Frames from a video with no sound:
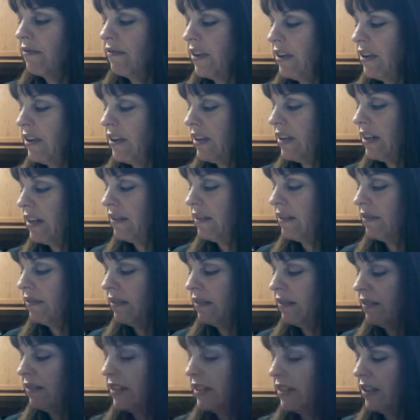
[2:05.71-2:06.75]
very
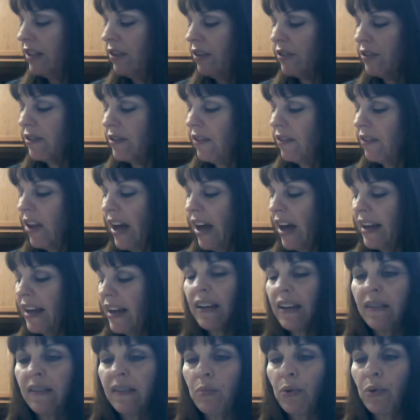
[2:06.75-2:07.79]

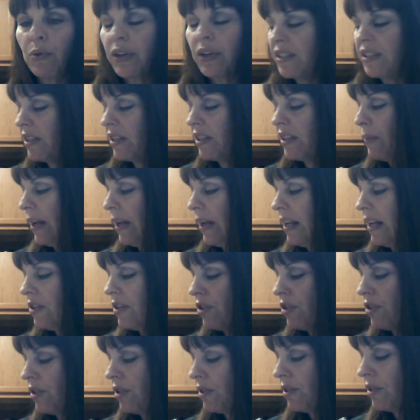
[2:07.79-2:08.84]
gilt-like printed
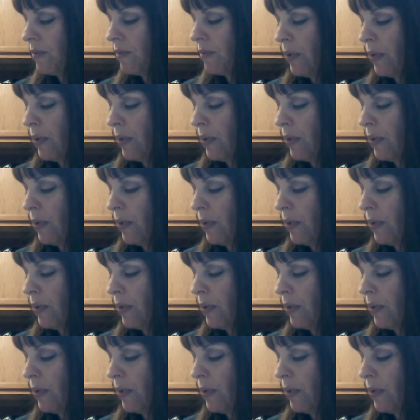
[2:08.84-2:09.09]
pages.